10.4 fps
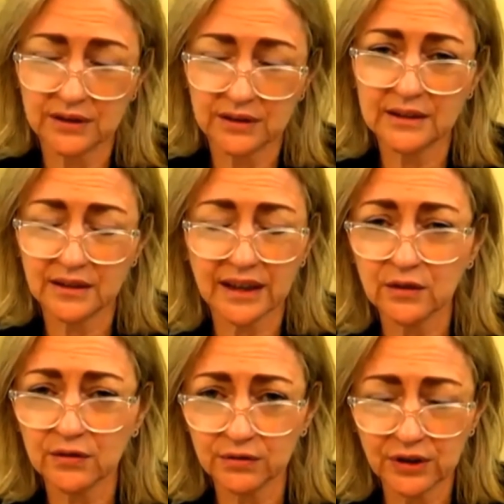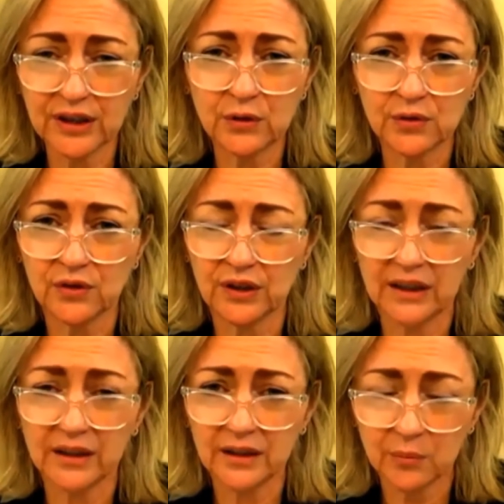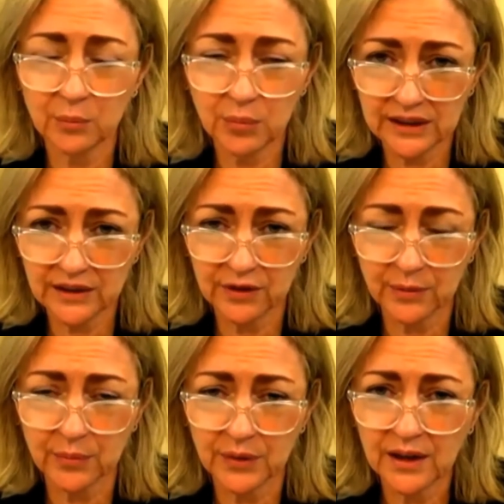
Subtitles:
That's a very good thing, believe them.